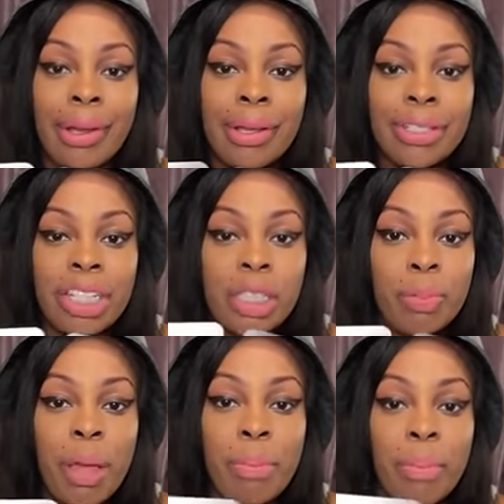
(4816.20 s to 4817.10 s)
She
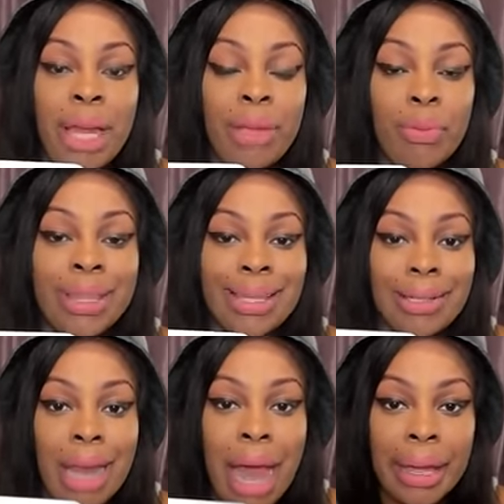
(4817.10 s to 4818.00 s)
spent money with a
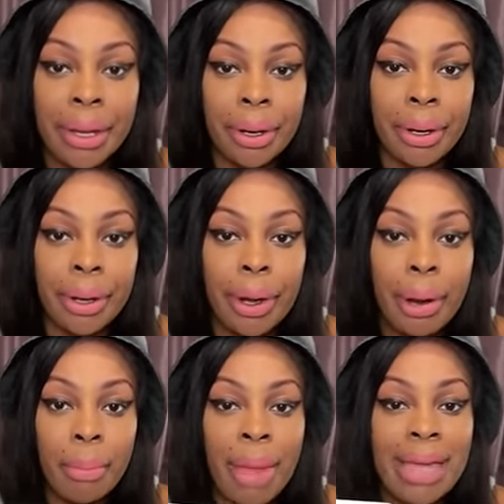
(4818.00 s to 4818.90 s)
liar.
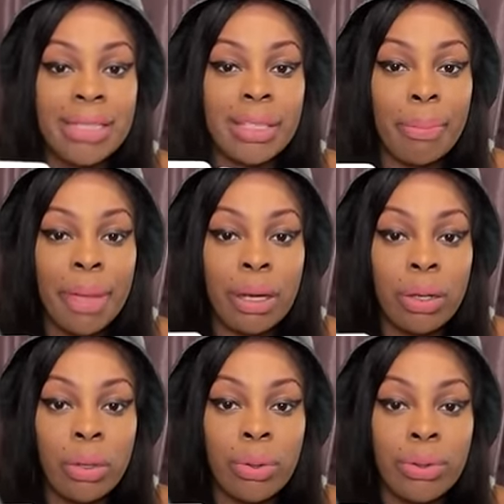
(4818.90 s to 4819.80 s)
Page of
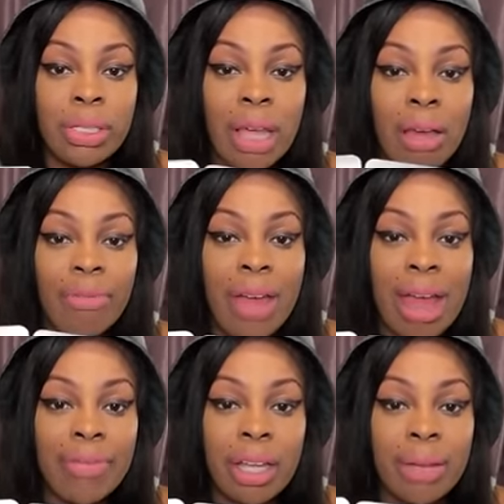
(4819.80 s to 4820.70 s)
Pentacles,
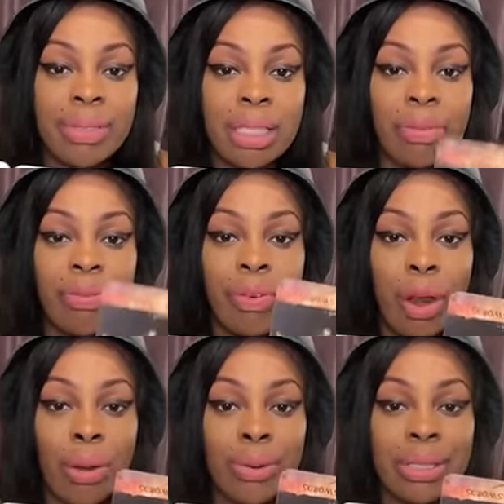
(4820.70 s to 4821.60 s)
Five of Cups in
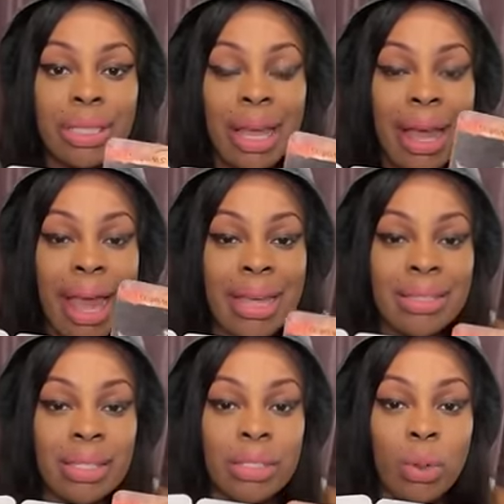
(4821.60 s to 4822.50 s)
reverse,
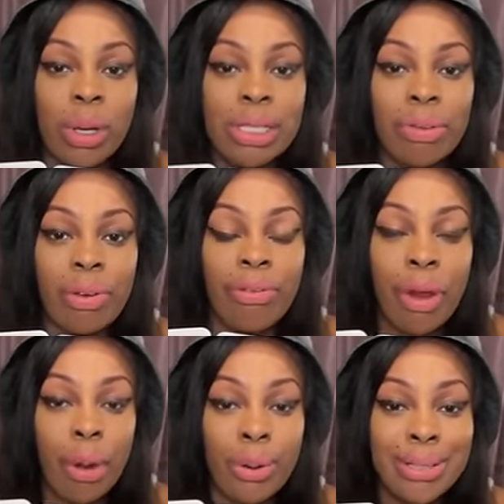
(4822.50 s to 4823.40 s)
Ace of Swords in
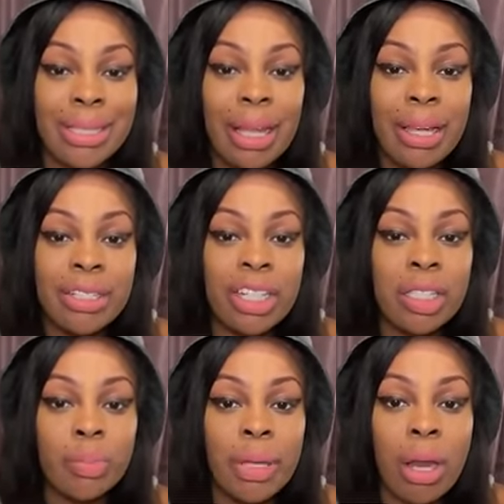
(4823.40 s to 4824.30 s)
reverse. She
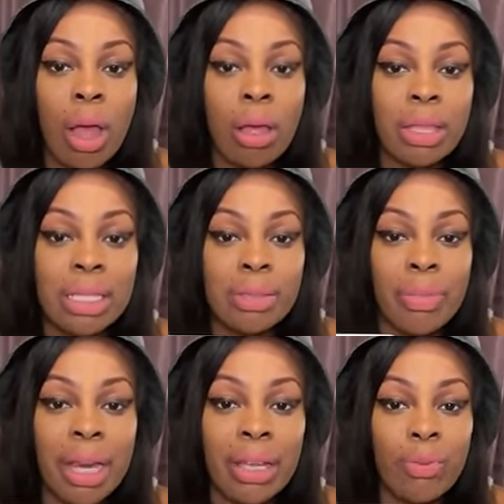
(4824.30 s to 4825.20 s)
spent all this
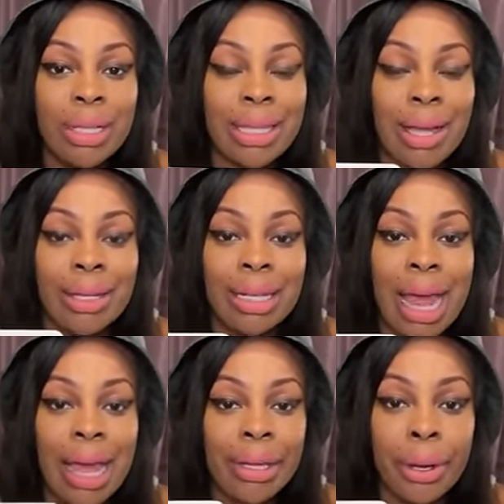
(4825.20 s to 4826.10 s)
money with a
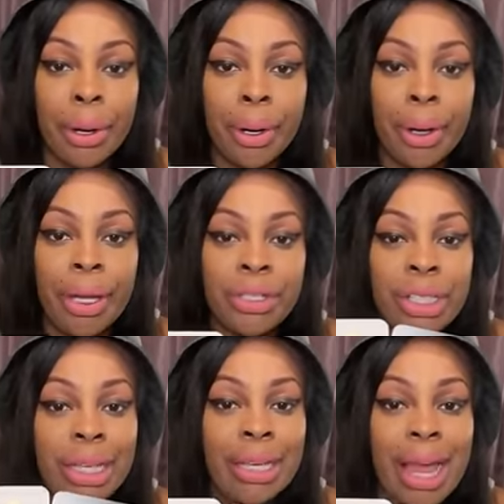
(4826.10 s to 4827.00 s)
liar.
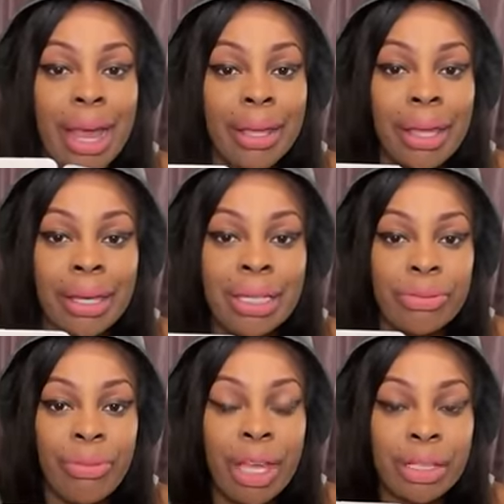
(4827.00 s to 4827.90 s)
She did not get
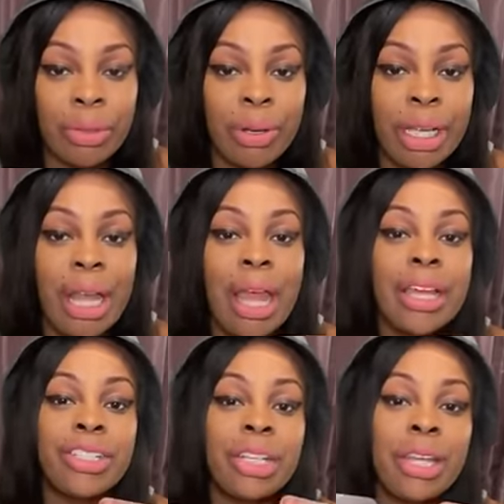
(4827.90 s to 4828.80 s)
this victory.
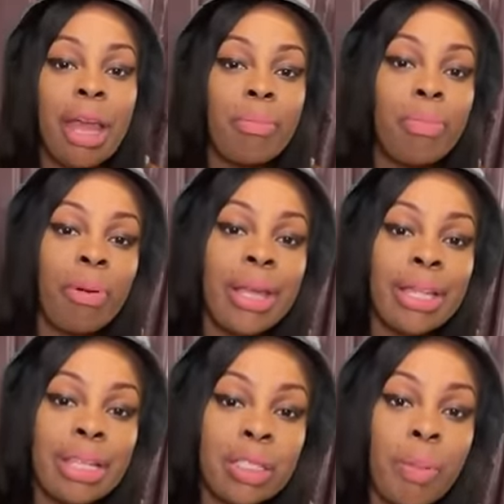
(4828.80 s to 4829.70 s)
And she kept
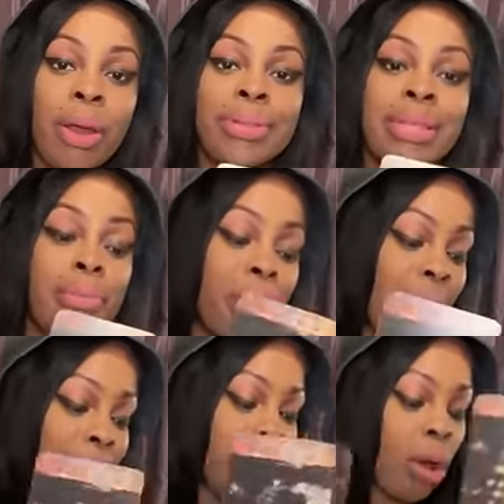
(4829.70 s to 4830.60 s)
bringing this person money